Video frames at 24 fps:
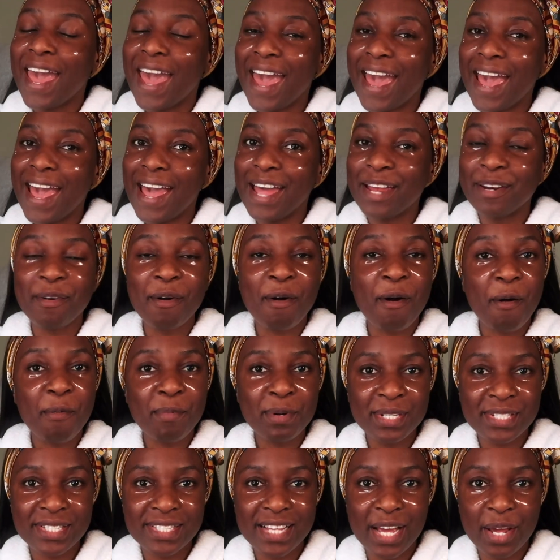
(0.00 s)
and
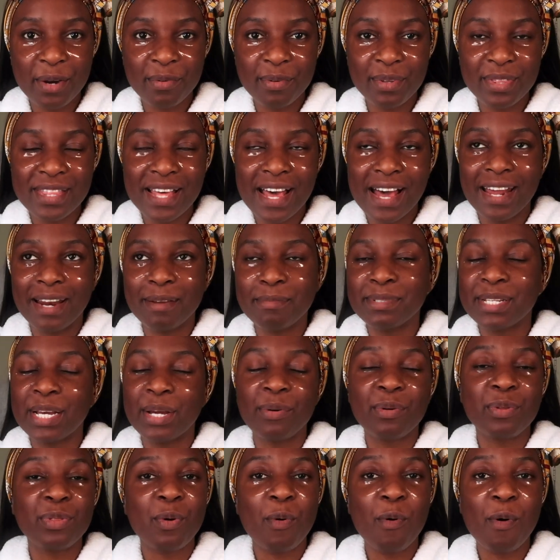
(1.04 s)
almost done with that I'm
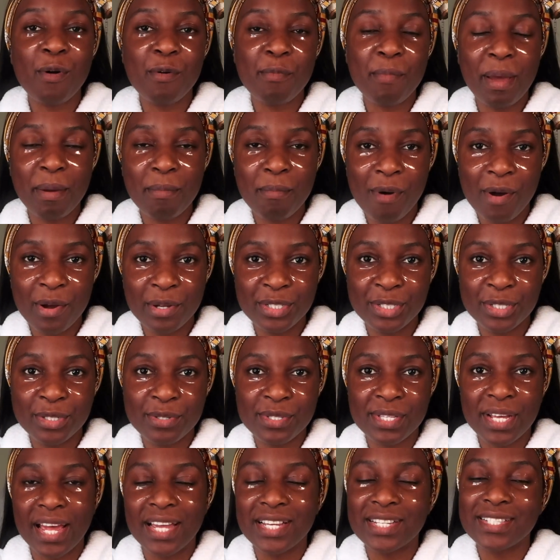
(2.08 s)
done with all my
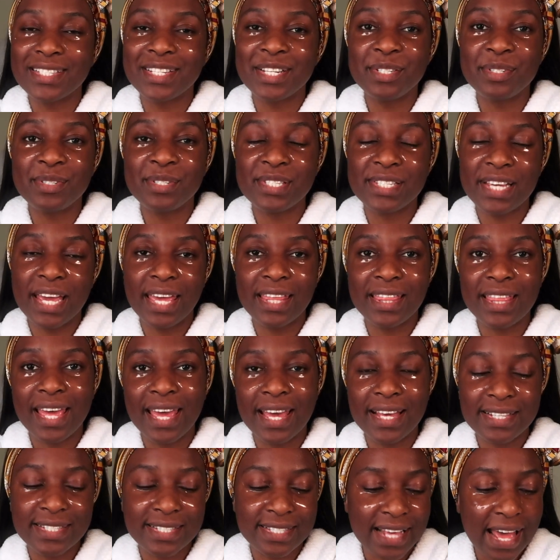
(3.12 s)
modules I just need to take
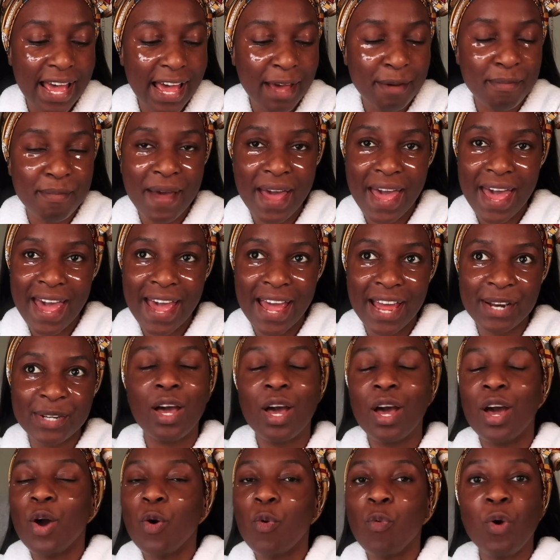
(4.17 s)
the exam and
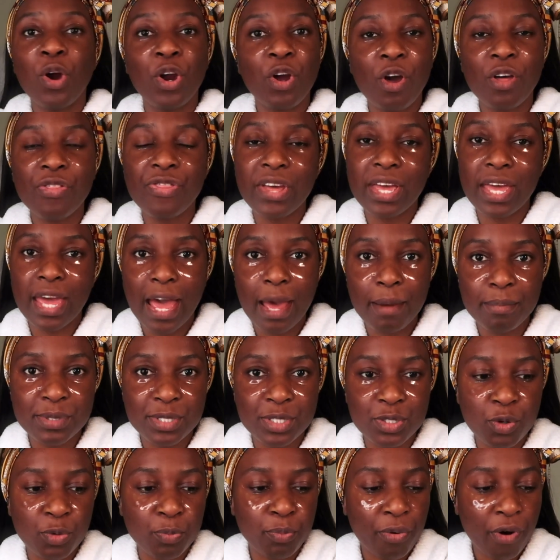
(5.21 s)
work on the
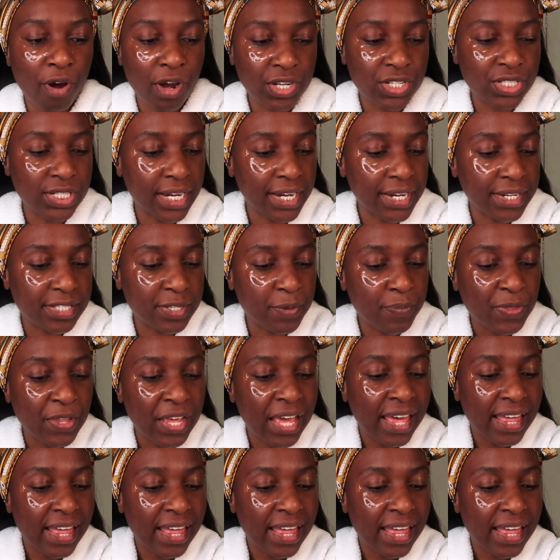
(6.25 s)
capstone project